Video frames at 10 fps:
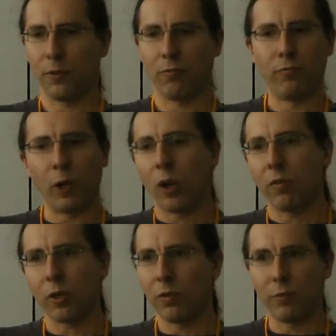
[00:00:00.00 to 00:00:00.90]
they're
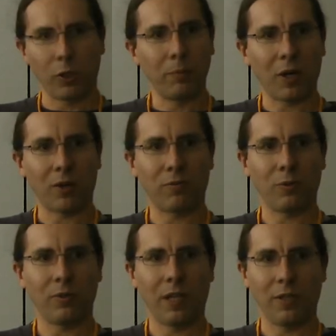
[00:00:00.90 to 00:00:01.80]
very, very, very
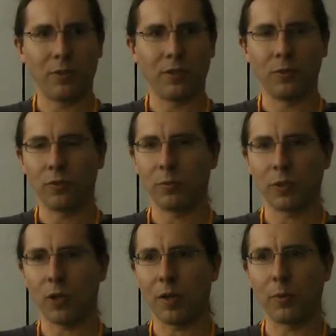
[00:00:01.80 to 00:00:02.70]
powerful, and you can do some
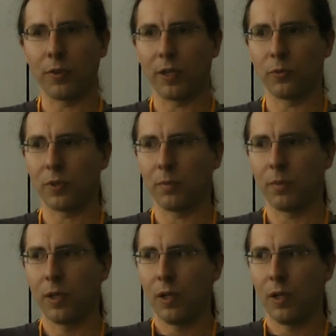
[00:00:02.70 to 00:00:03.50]
incredible things with them,